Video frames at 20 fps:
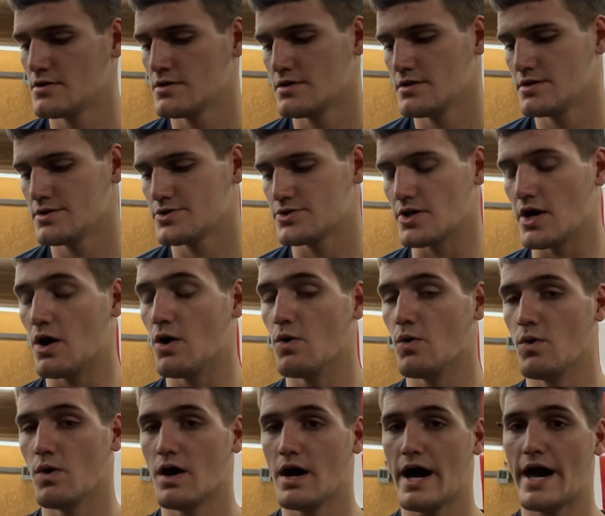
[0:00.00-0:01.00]

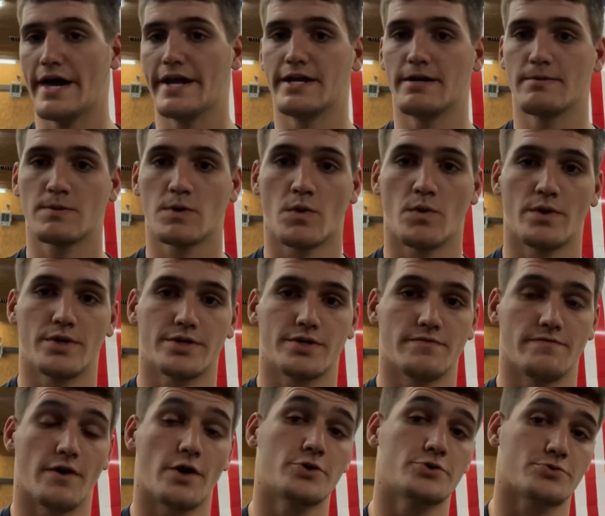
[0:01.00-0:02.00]
So I ended up going to
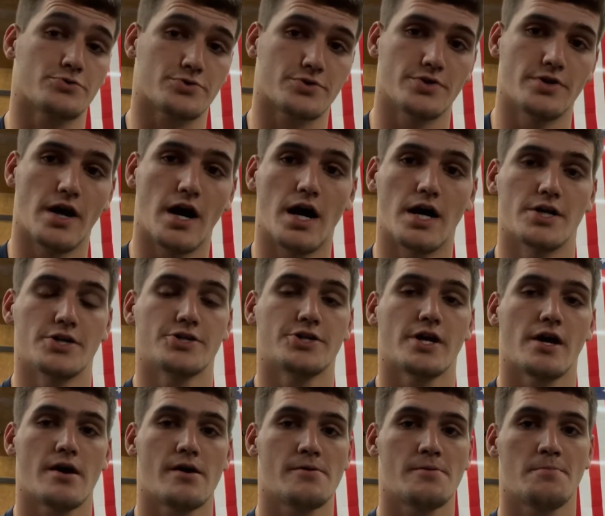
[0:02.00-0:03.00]
Virgil's garage
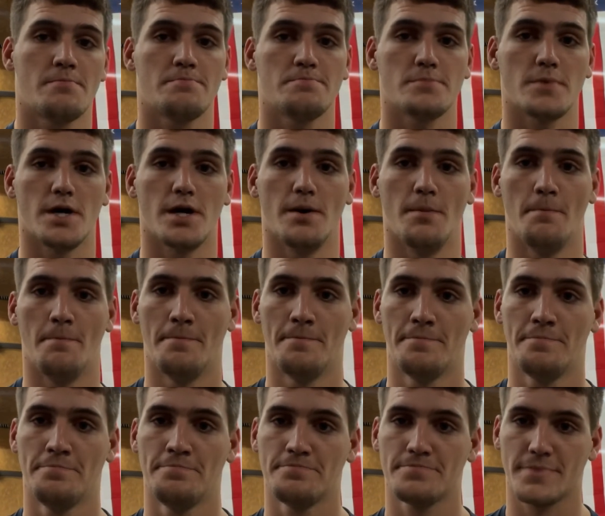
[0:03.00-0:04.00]
and
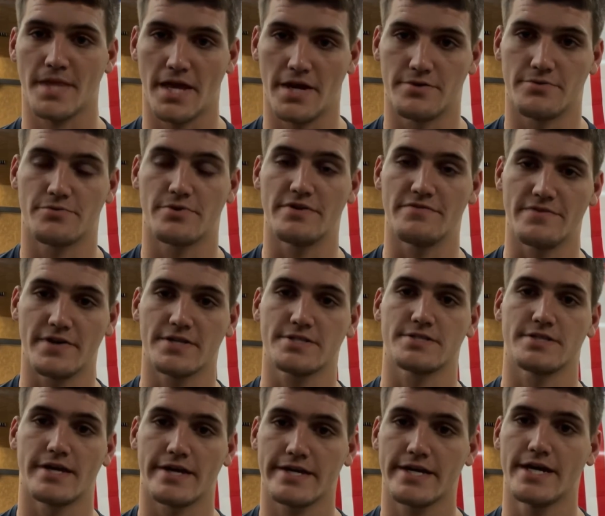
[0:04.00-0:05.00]
refixing
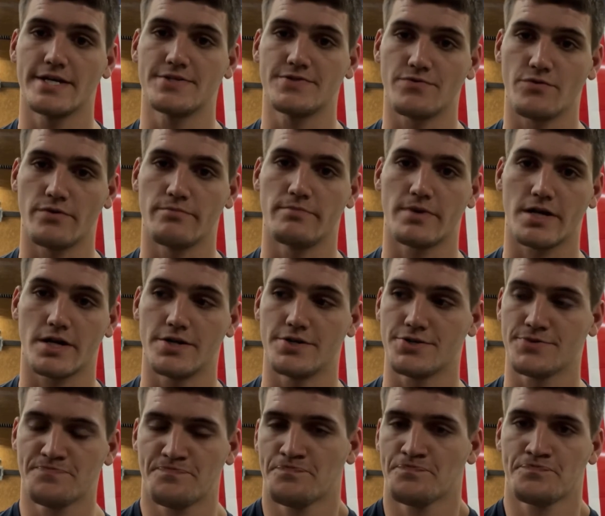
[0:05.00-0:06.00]
that cage for him because,
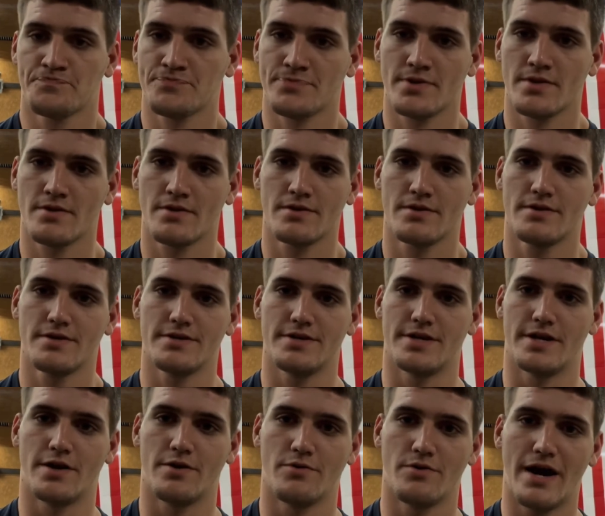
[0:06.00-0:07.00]
I
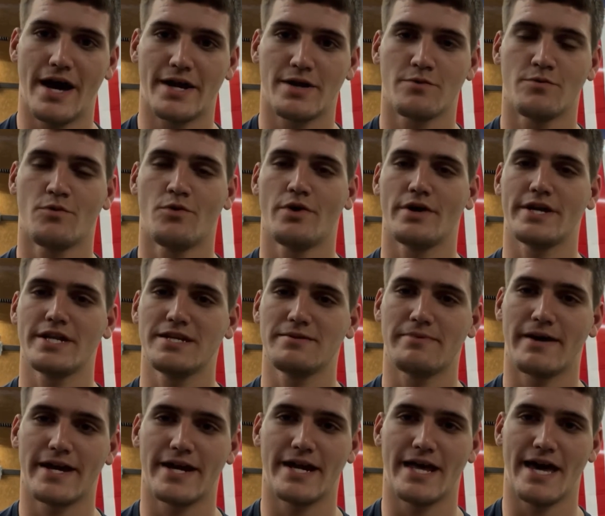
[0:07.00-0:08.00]
don't want
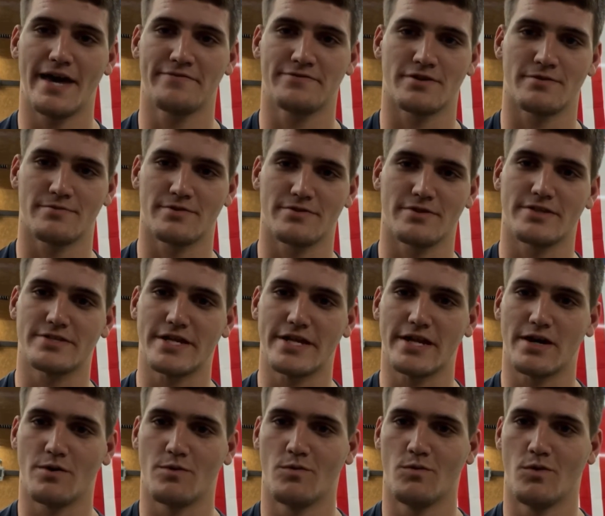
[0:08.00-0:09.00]
anybody to have something that they
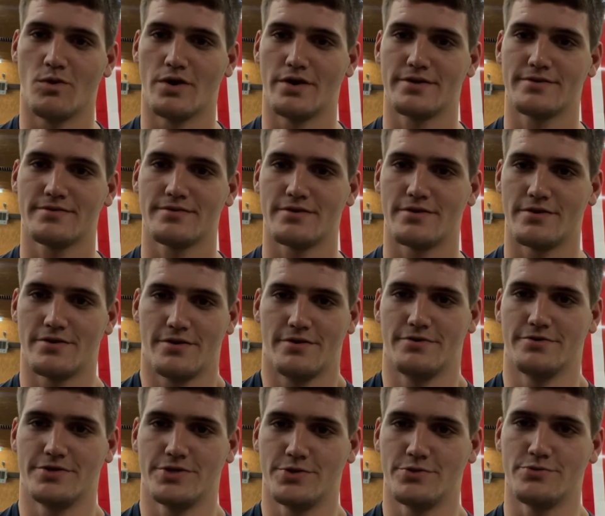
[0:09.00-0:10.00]
don't want or
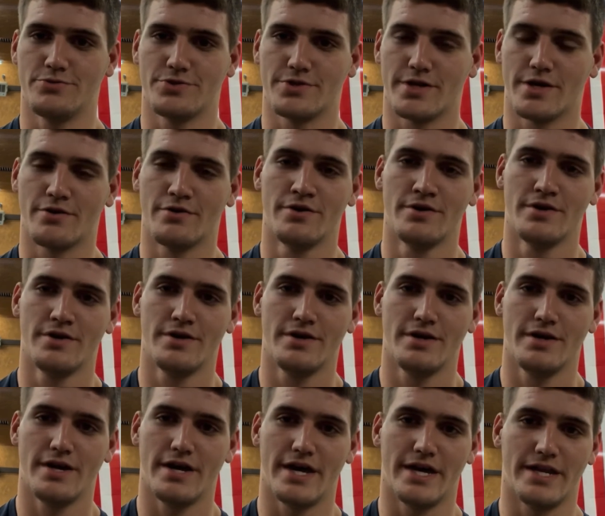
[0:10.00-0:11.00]
use,
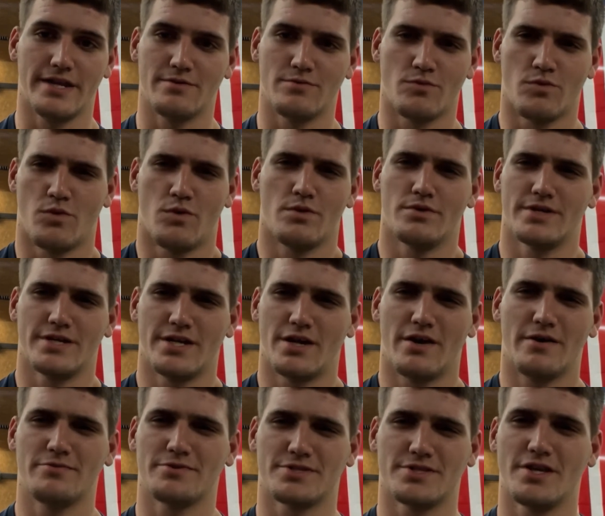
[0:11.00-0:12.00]
And, it
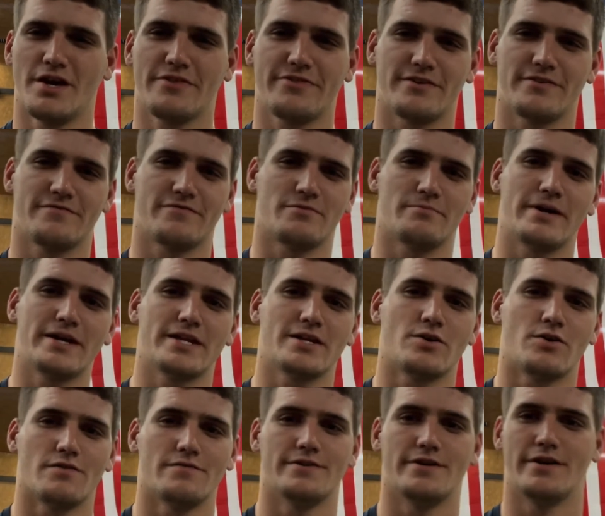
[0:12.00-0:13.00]
was nothing for me to
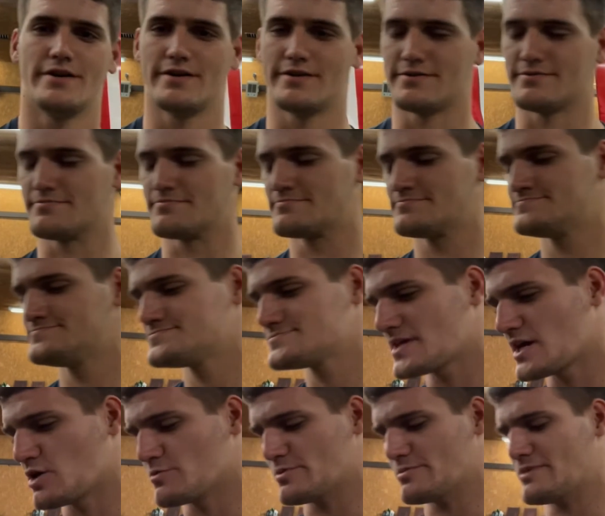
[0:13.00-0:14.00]
go over there and
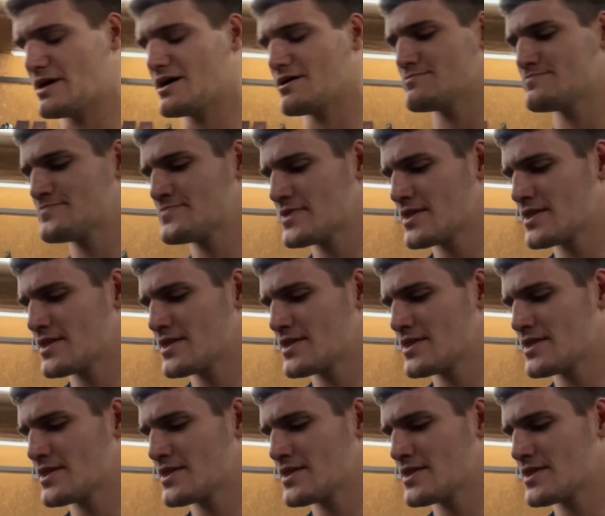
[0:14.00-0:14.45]
help him out.